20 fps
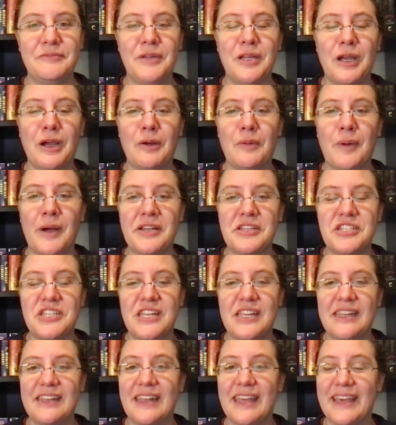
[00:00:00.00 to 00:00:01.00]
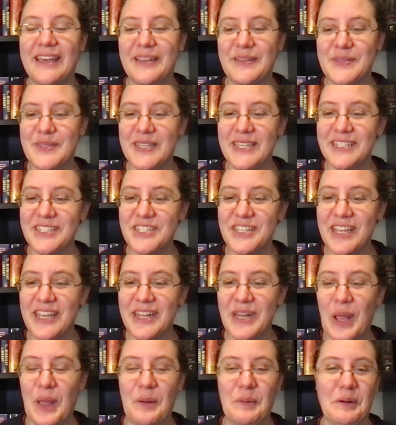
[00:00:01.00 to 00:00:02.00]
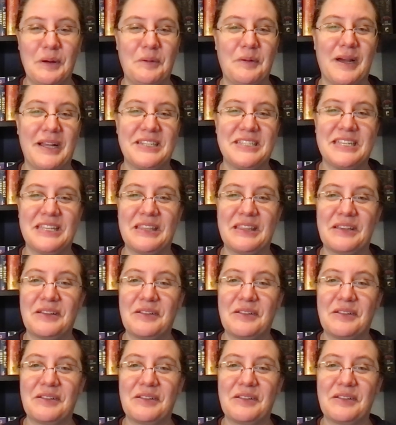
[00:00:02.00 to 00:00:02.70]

we are watching Hell's Kitchen, we're watching The